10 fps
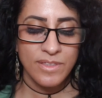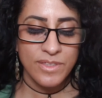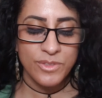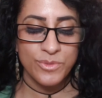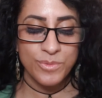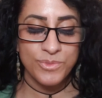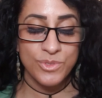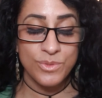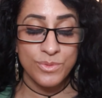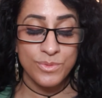Group
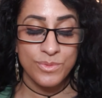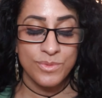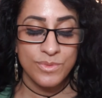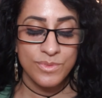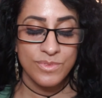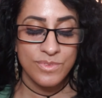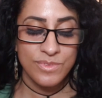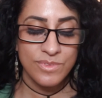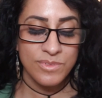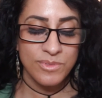2.
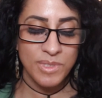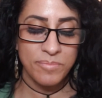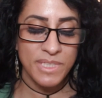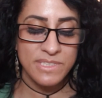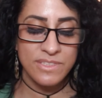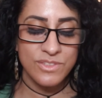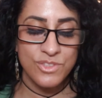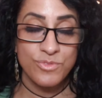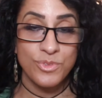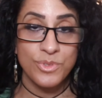What message
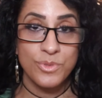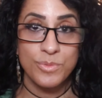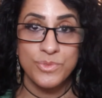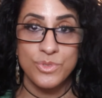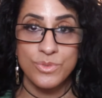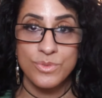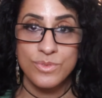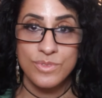for group 2?